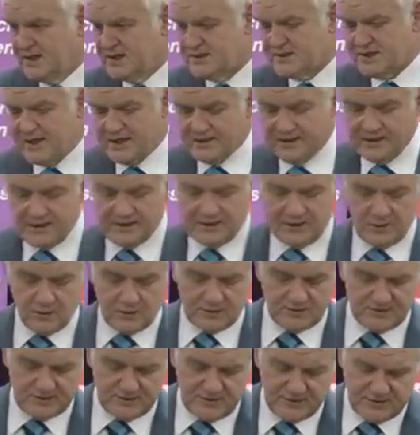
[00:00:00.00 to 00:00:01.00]
saying that he
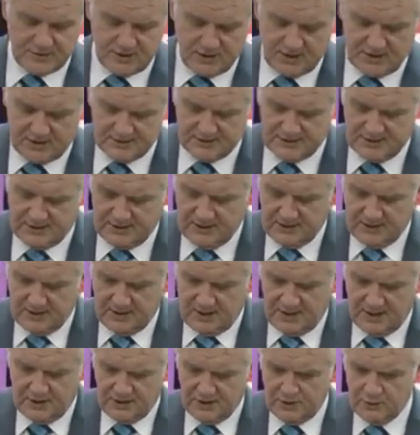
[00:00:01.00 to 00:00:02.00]
wanted to start
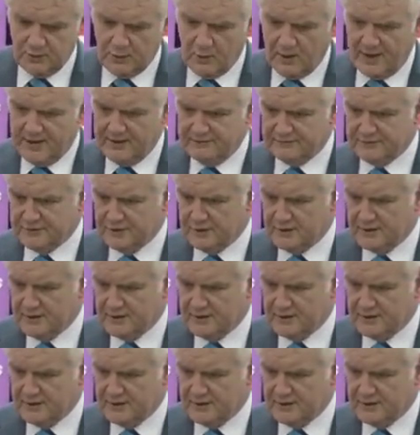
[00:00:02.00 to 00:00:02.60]
a new way of